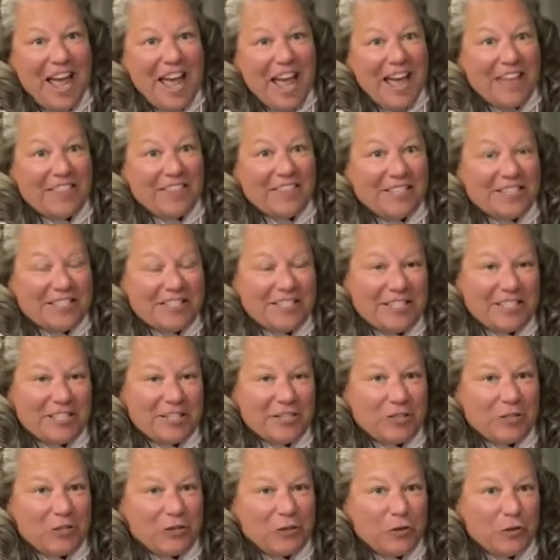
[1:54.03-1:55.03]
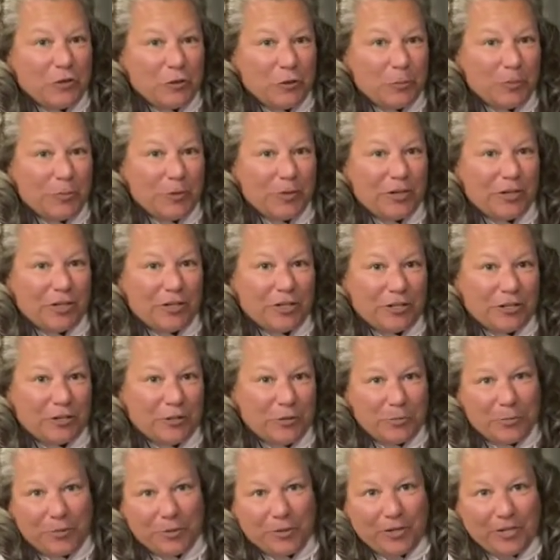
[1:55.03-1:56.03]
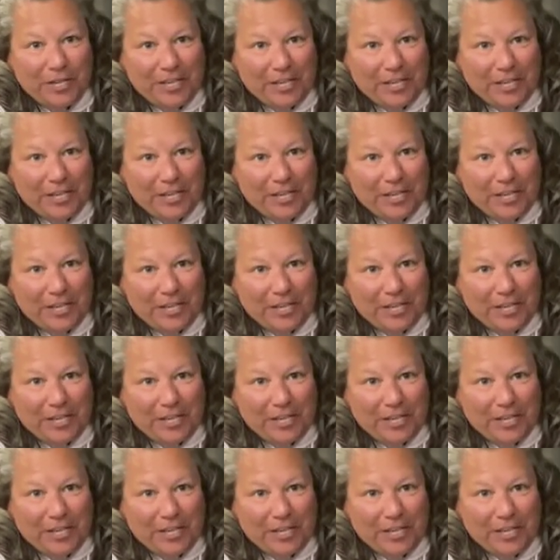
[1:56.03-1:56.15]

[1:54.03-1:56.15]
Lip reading: and this is a super duper